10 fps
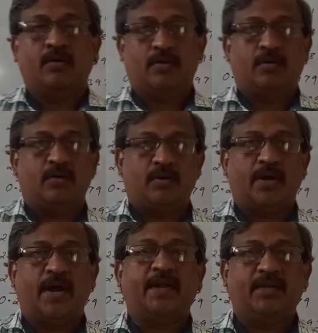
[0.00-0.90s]

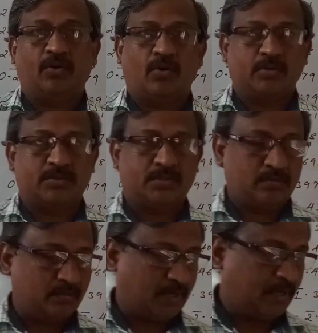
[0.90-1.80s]
anti-logs,
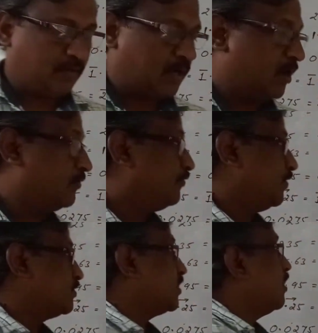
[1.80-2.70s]
right? Now
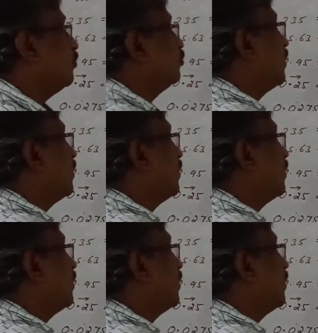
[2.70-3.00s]
first I want to